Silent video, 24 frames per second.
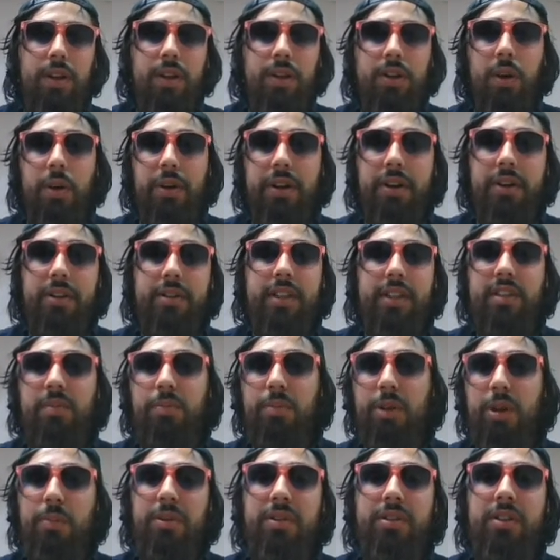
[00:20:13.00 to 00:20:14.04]
Knowing your sense of
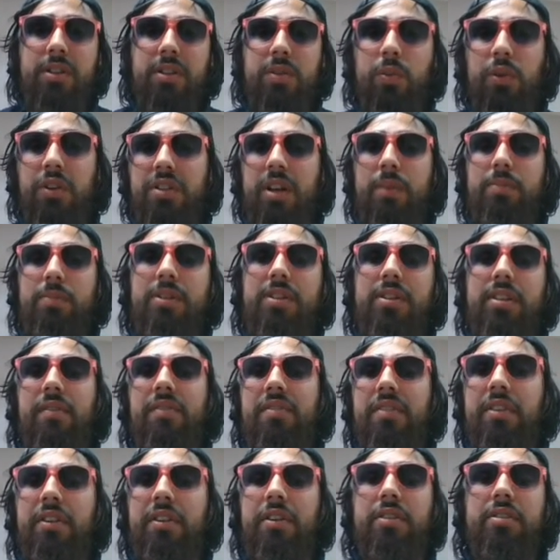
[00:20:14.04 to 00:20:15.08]
purpose is worth up to
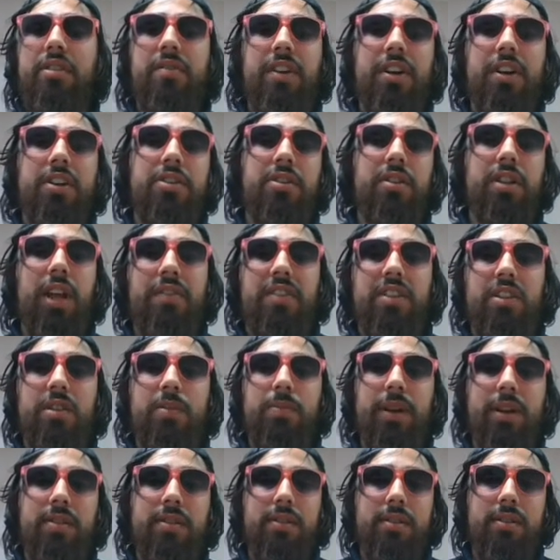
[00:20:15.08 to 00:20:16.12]
7 years of extra life
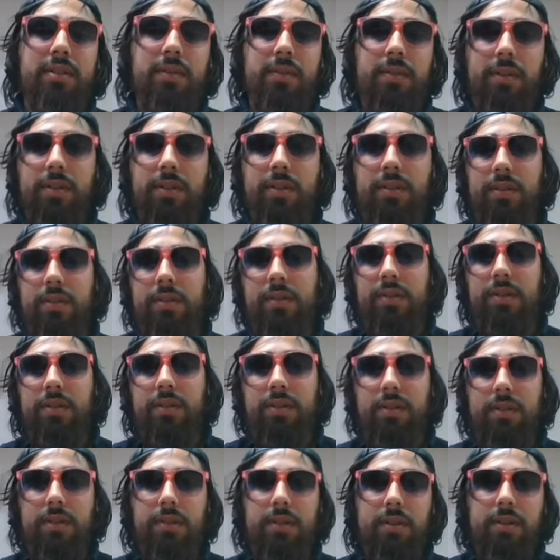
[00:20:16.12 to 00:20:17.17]
expectancy.
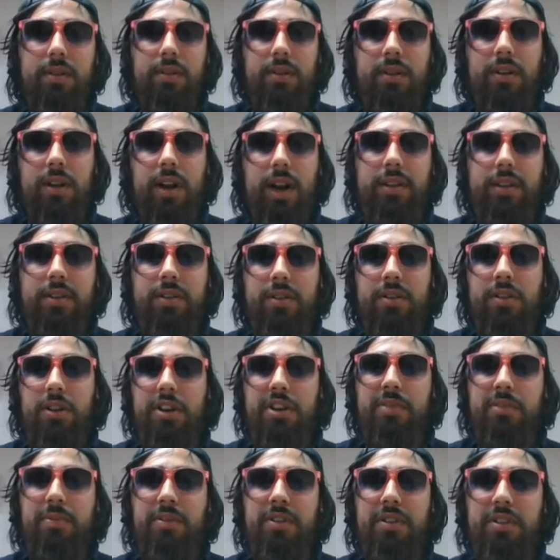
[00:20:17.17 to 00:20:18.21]
All right, so know
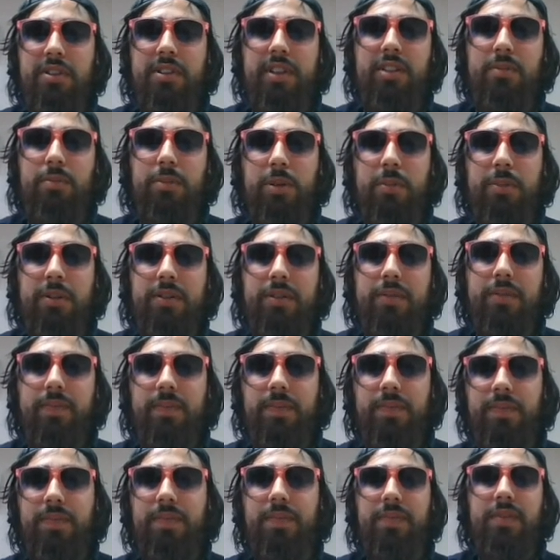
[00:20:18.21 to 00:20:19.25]
your sense of purpose.
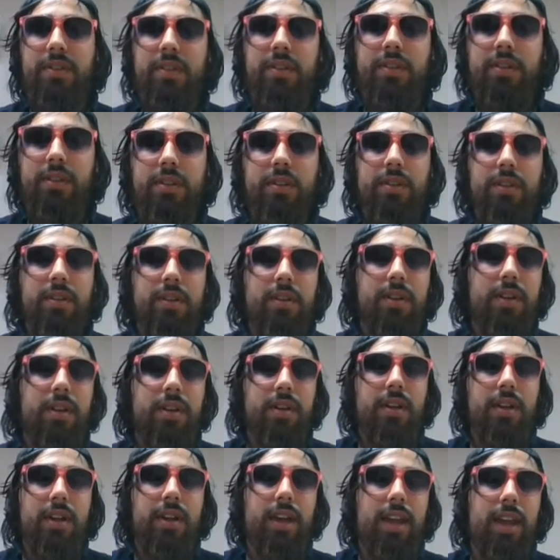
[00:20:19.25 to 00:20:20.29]

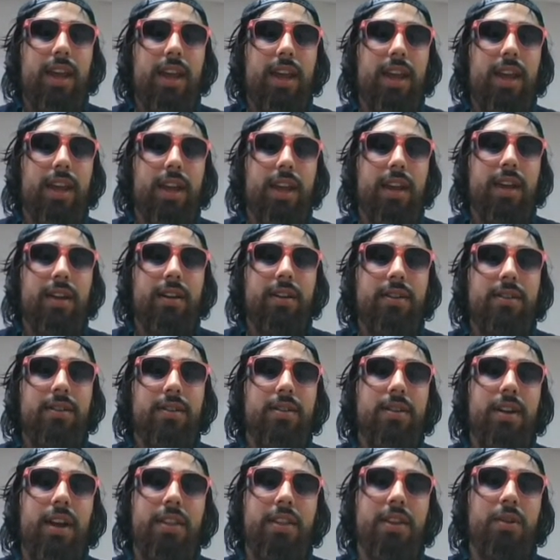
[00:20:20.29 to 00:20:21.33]
And
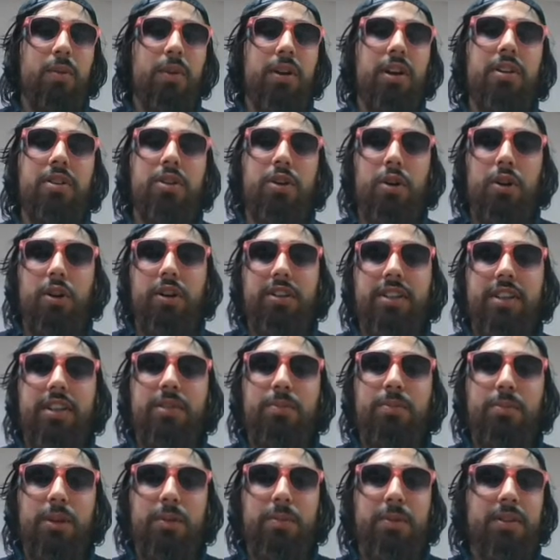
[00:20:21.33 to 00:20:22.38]
I think we all know our sense
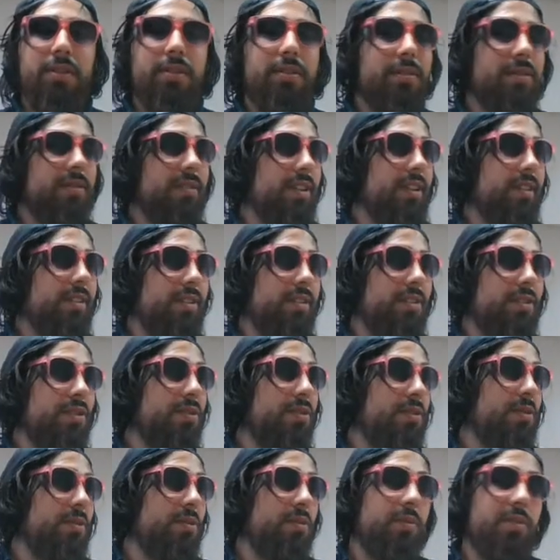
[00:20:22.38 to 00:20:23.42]
of purpose is
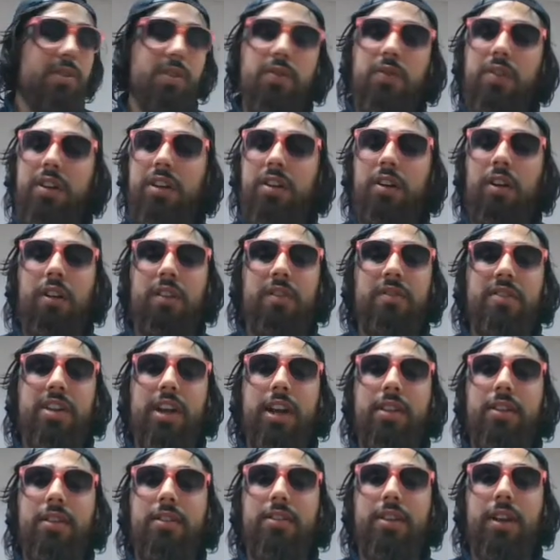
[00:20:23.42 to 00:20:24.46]
to defeat all of
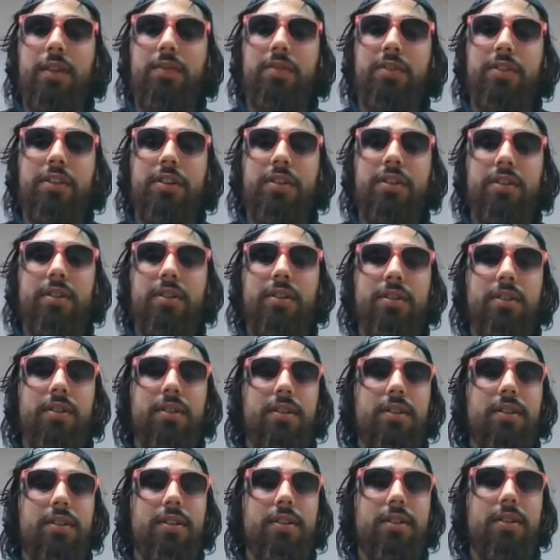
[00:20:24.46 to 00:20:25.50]
death and suffering.
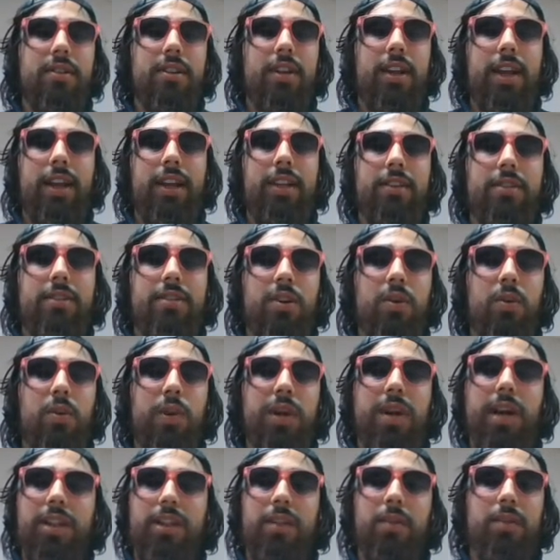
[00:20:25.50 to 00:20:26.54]
And so
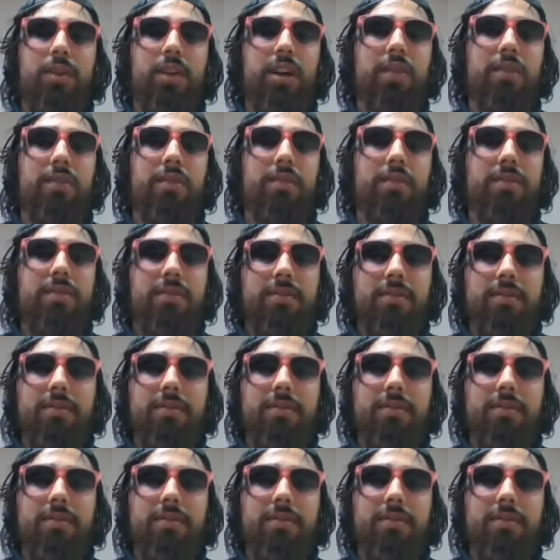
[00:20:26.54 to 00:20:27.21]
we got that one covered.